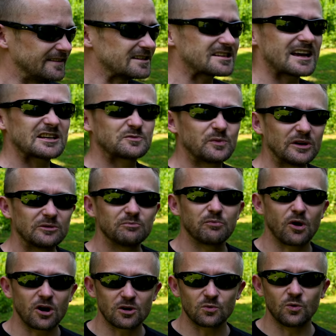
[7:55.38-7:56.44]
This has been
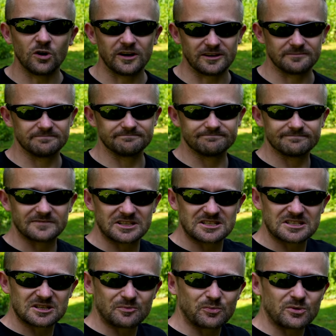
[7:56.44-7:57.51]
part 1. This
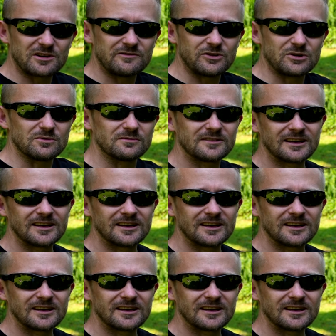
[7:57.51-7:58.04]
is the preview.